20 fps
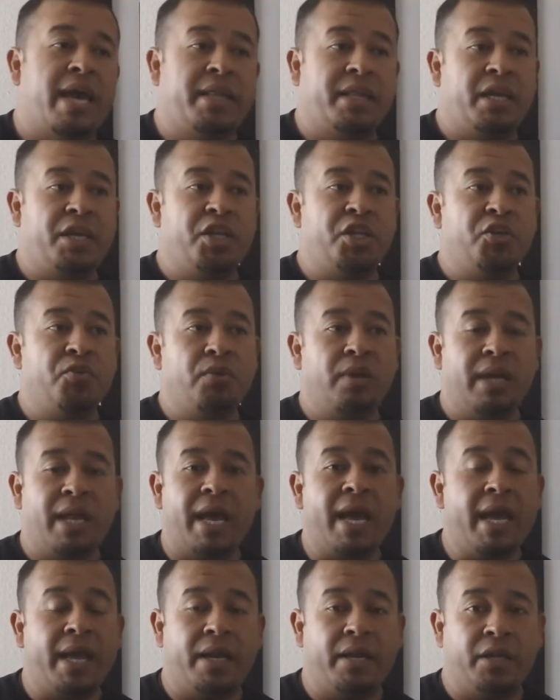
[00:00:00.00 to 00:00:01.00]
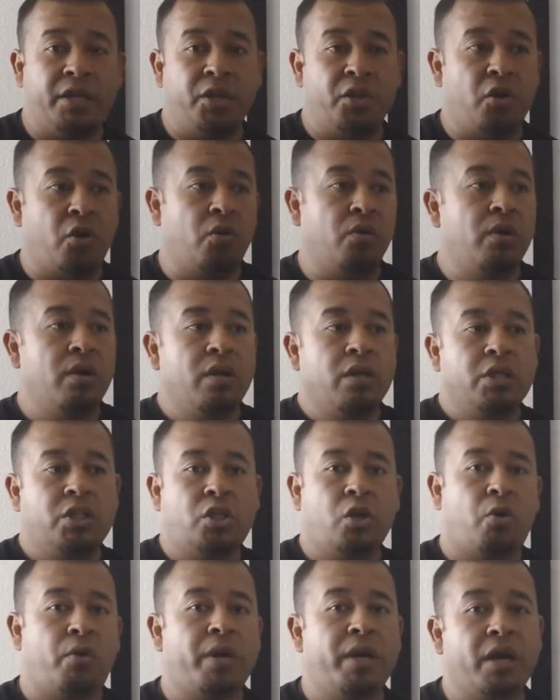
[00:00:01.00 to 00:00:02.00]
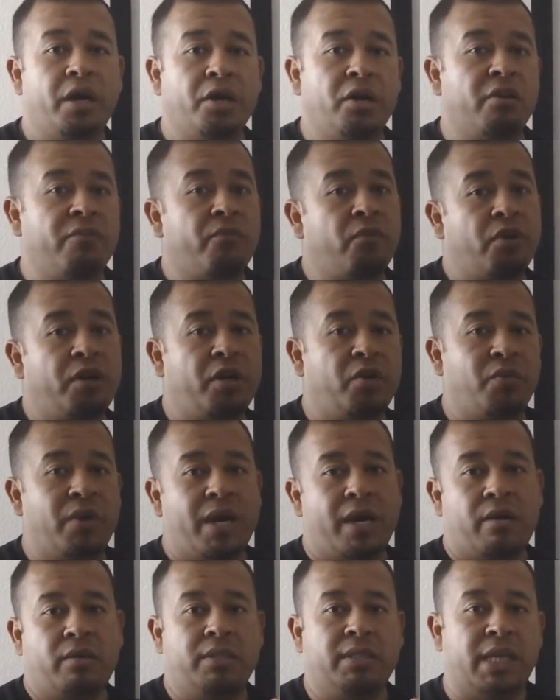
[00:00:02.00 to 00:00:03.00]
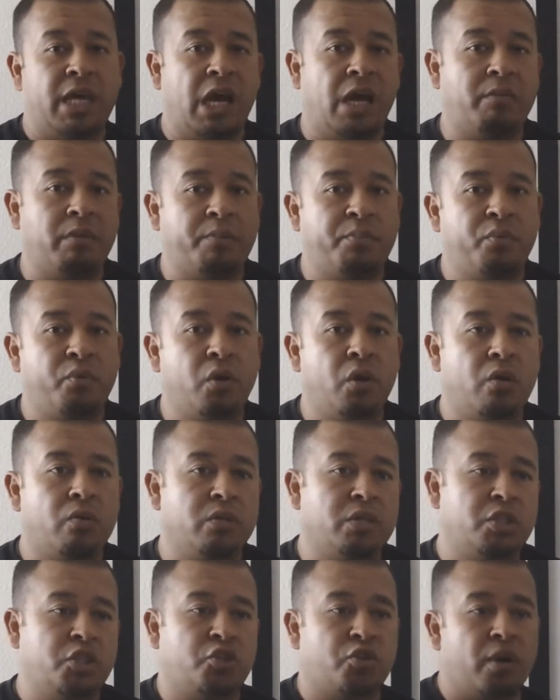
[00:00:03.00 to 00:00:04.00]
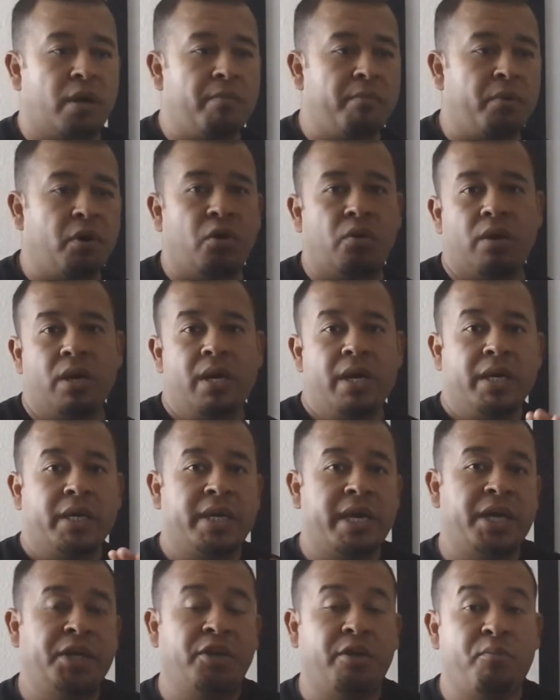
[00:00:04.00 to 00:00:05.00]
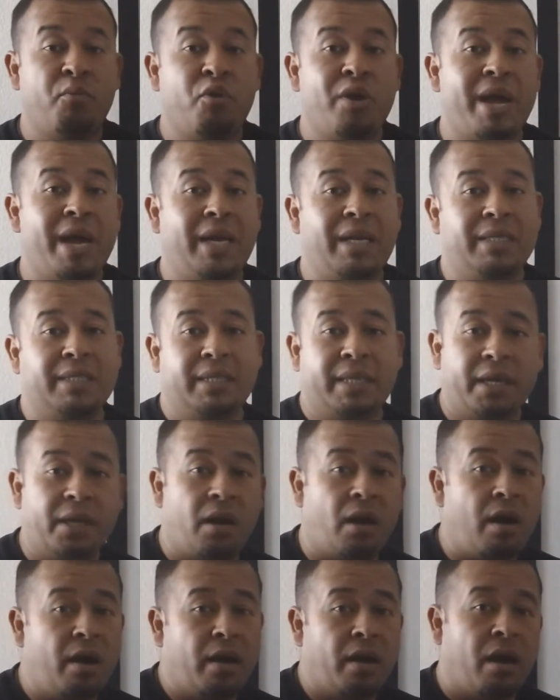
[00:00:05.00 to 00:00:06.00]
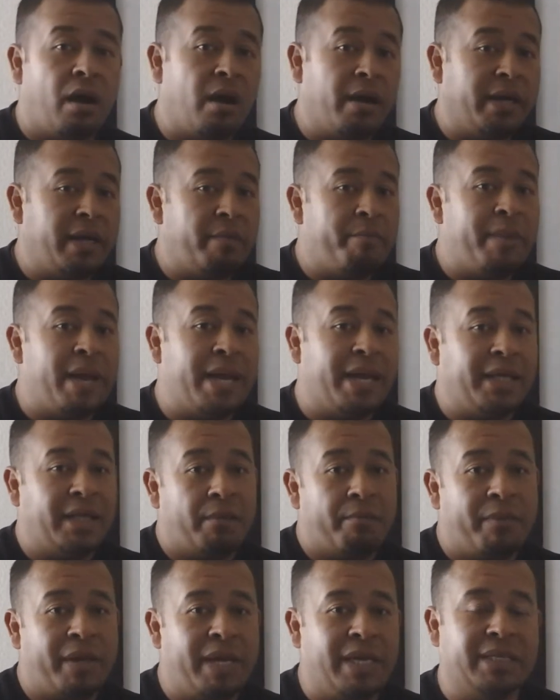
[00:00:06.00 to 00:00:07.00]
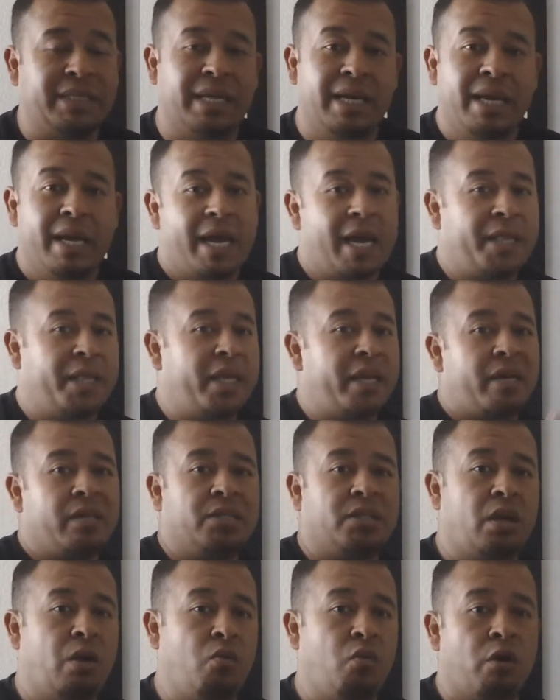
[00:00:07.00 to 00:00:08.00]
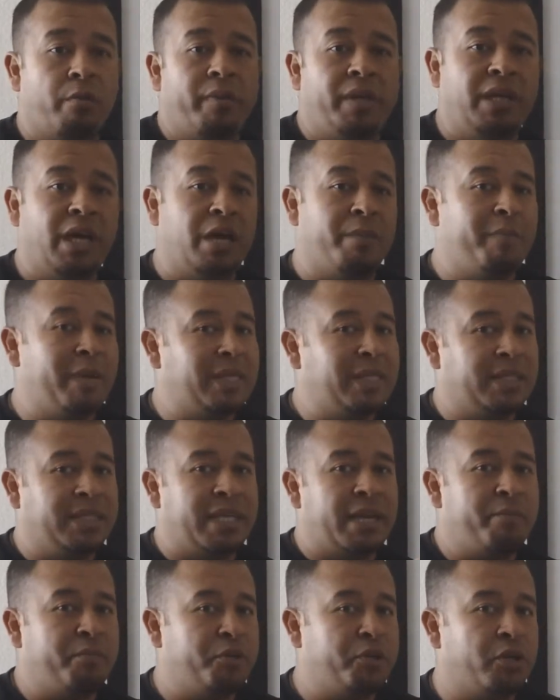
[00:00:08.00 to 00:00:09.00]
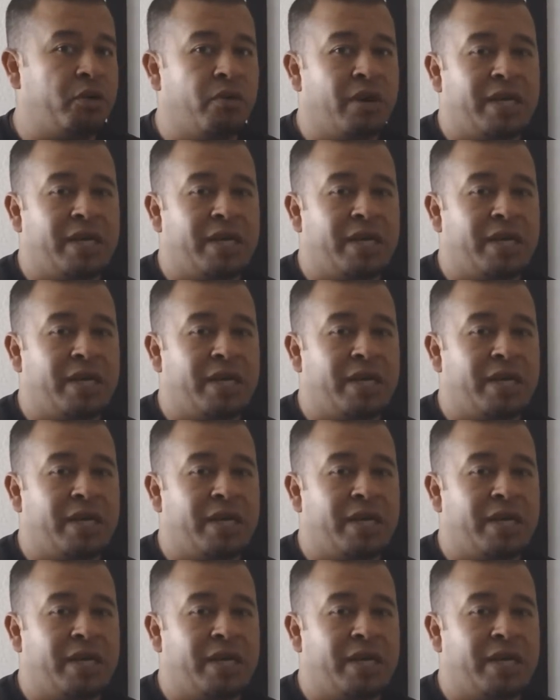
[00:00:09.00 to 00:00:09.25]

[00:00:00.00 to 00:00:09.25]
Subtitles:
and then you let, you know, Torrey Hunter, Vernon Wells, Albert Pujols, Trumbo, Kendry Morales all get back in the mix, and they all start warming up as the temperature